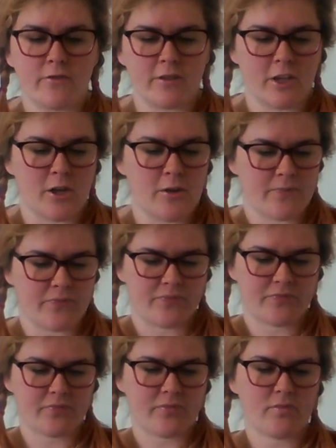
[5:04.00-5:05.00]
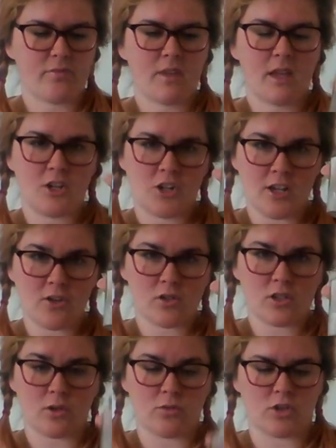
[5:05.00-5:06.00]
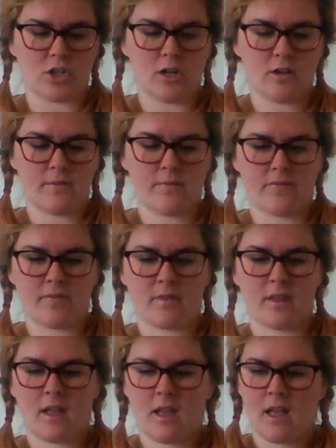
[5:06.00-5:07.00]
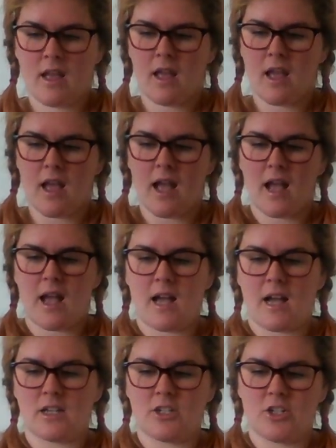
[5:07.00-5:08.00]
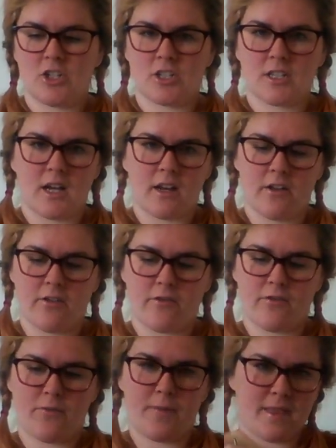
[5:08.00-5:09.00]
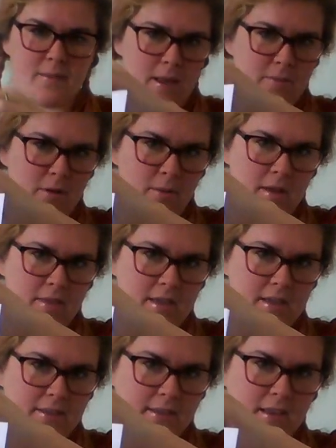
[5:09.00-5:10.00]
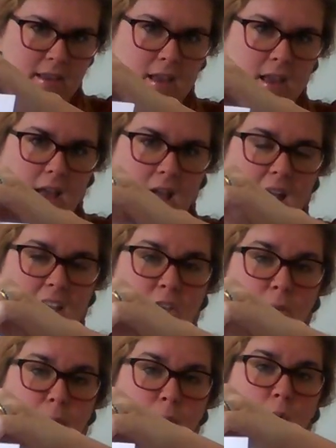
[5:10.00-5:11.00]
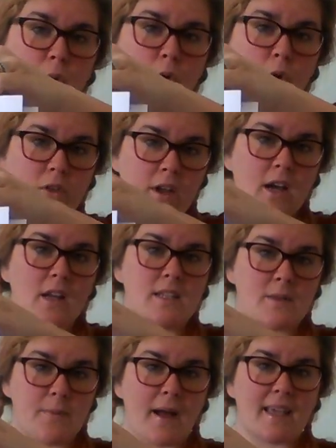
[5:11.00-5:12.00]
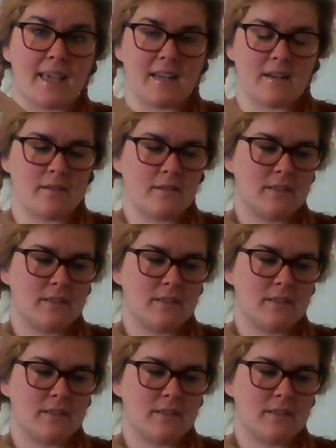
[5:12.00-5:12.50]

for you, is you get your salt jar and you just kind of pick the paper up like this and you pour the colours back in.